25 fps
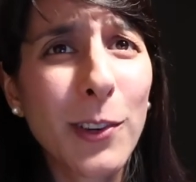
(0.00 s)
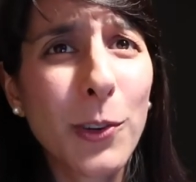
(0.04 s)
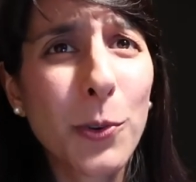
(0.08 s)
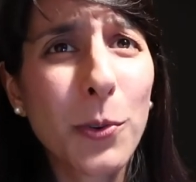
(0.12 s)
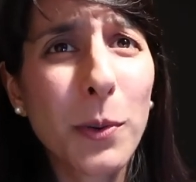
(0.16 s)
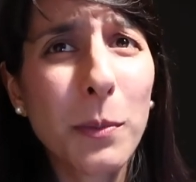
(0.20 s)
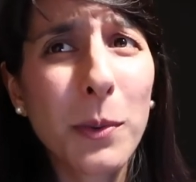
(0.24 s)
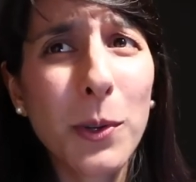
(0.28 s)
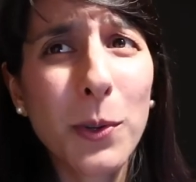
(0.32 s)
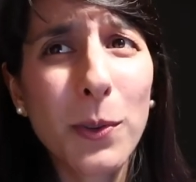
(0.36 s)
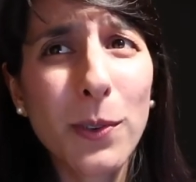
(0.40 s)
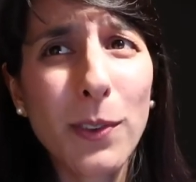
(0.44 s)

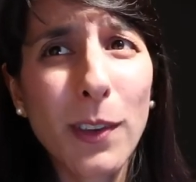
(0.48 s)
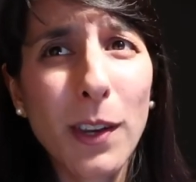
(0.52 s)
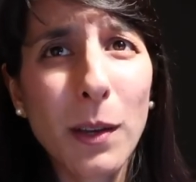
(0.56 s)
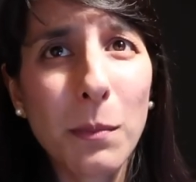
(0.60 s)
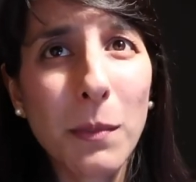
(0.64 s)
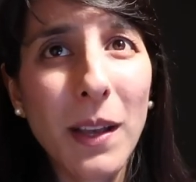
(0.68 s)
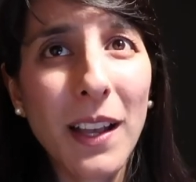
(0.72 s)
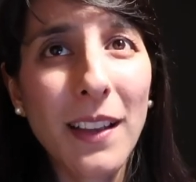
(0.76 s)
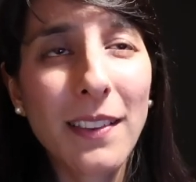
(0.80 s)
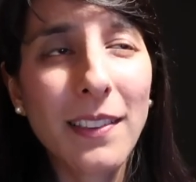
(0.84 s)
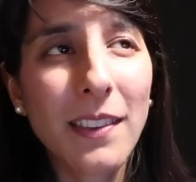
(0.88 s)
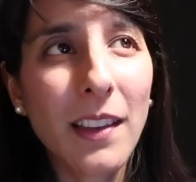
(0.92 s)
criminals on a
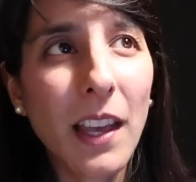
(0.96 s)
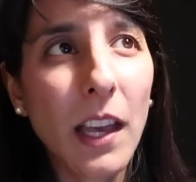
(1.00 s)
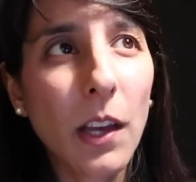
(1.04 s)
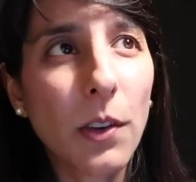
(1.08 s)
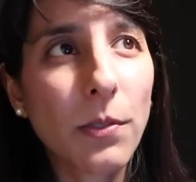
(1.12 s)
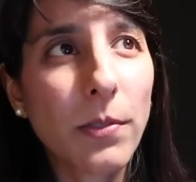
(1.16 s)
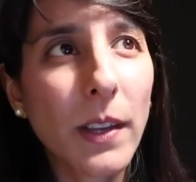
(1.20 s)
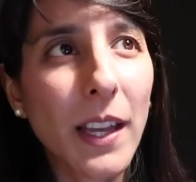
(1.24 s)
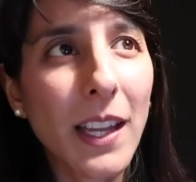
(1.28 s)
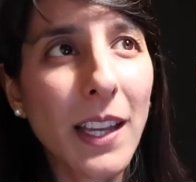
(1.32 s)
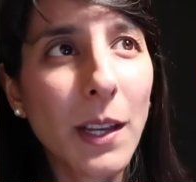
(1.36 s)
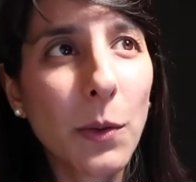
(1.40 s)
mass
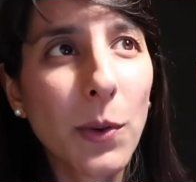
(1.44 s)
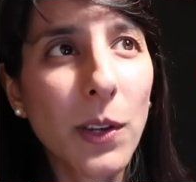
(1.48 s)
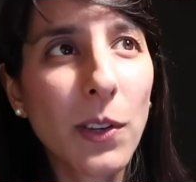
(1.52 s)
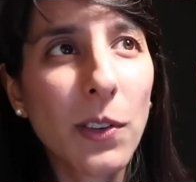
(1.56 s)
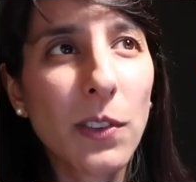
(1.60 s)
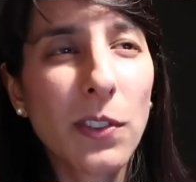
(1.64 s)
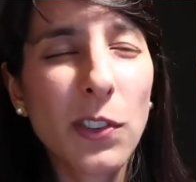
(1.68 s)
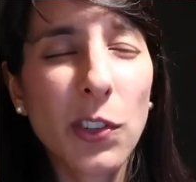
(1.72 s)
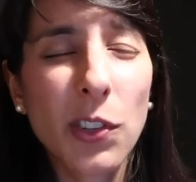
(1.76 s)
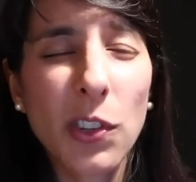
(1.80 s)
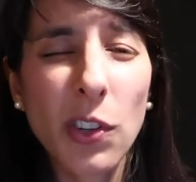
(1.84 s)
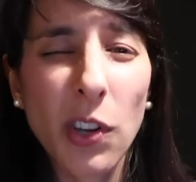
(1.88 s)
scale, for anyone
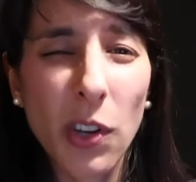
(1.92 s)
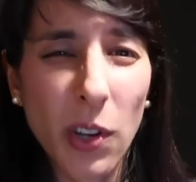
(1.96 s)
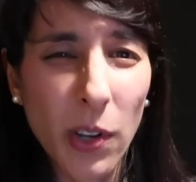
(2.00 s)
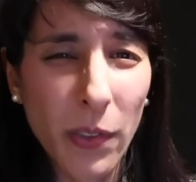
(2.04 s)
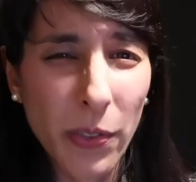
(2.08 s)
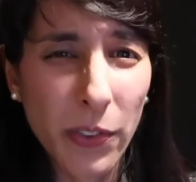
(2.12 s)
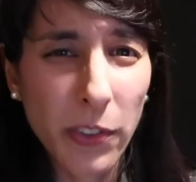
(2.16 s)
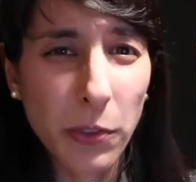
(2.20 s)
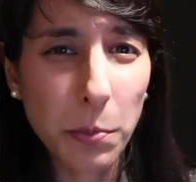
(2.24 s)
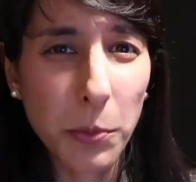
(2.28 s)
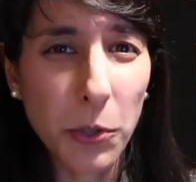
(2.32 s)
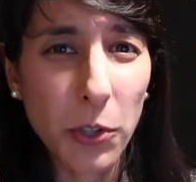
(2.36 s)
who's not
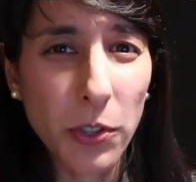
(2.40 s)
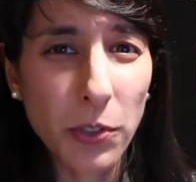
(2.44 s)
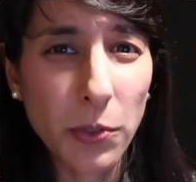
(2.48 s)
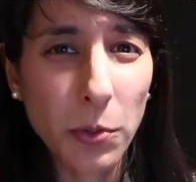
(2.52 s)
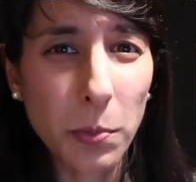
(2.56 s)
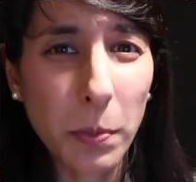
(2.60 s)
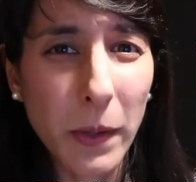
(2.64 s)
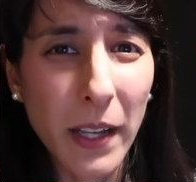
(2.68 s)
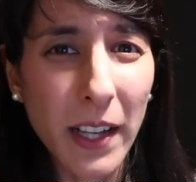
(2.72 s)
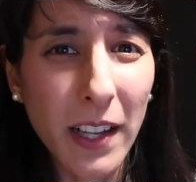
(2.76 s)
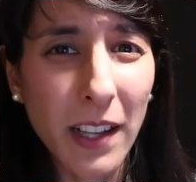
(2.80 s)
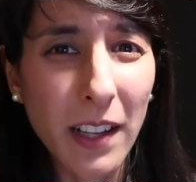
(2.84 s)
on the
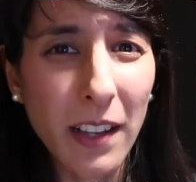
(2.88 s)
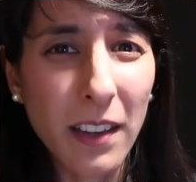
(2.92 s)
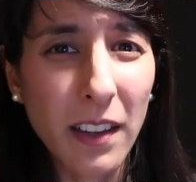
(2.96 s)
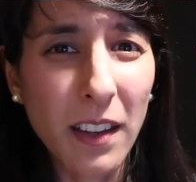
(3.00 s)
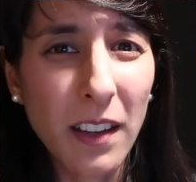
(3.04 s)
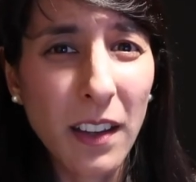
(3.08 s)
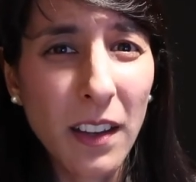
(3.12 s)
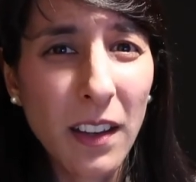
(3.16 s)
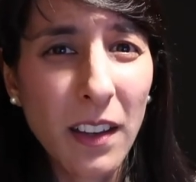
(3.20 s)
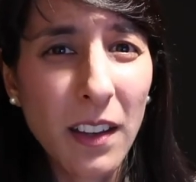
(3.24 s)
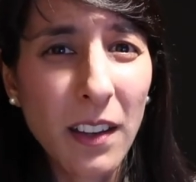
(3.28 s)
spiritual path,